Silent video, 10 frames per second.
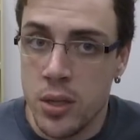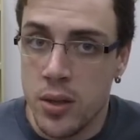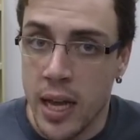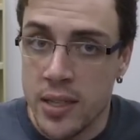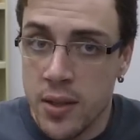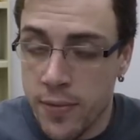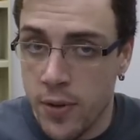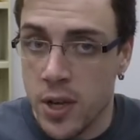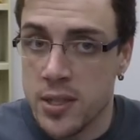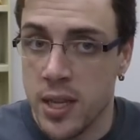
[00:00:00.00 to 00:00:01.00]
That is the
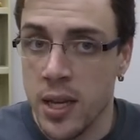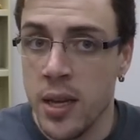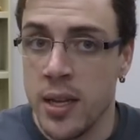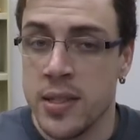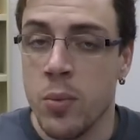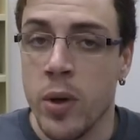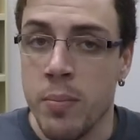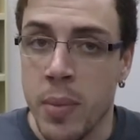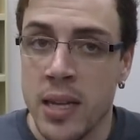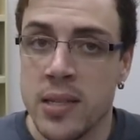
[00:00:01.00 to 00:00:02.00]
first thing, is that we
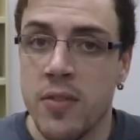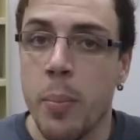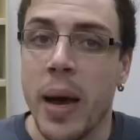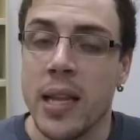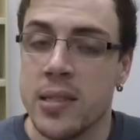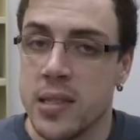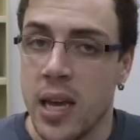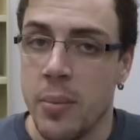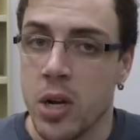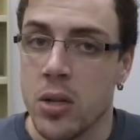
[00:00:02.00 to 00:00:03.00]
must have a balanced
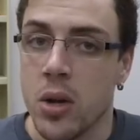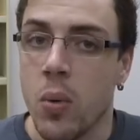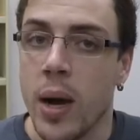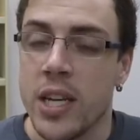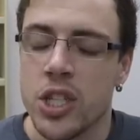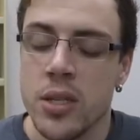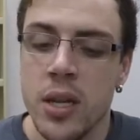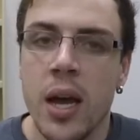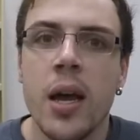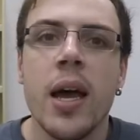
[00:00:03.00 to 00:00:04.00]
chemical equation.